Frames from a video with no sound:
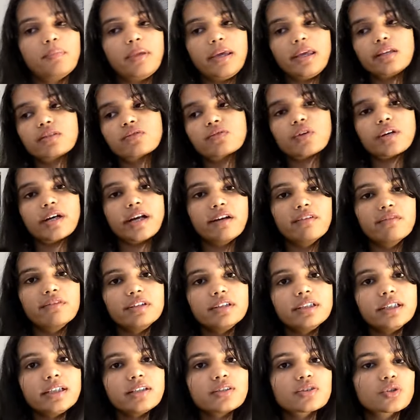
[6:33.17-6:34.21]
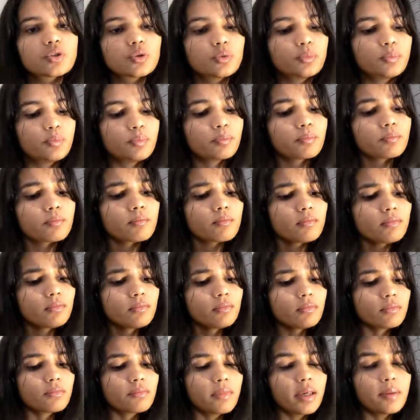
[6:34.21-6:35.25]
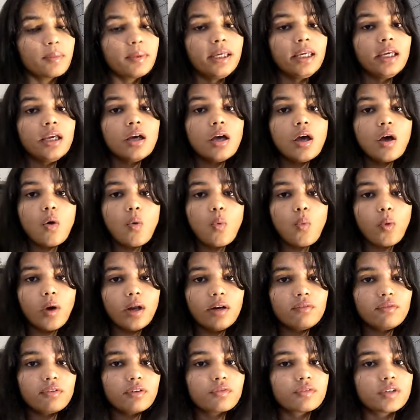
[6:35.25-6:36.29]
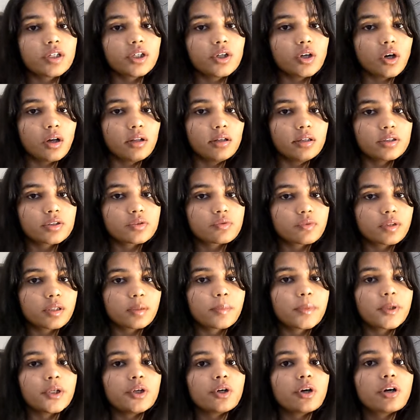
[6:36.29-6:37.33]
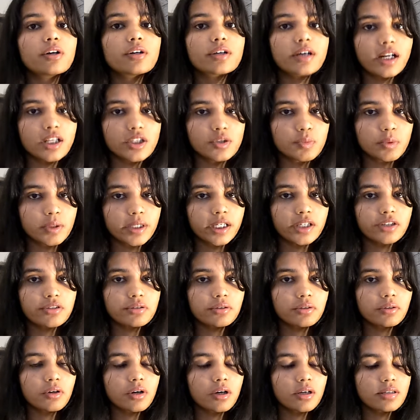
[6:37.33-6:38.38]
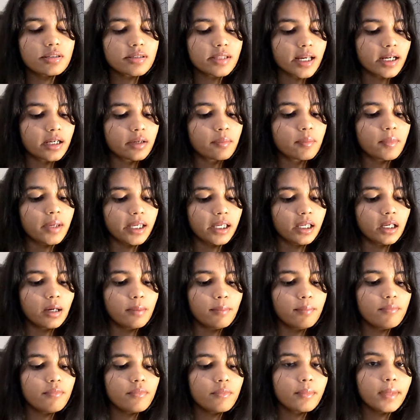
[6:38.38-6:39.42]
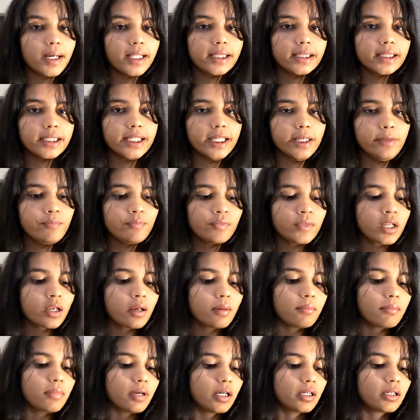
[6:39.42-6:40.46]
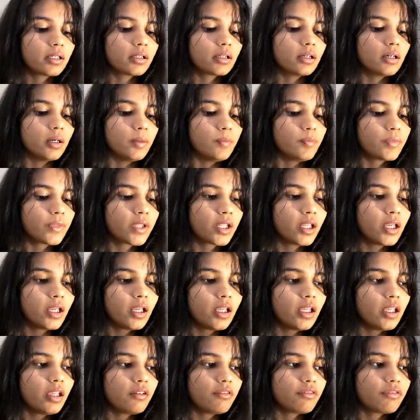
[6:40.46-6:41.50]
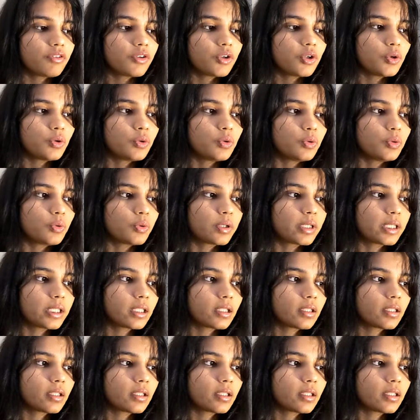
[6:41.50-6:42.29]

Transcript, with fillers: pays for everything so maybe $150 will be your transportation cost that may come monthly but um, if you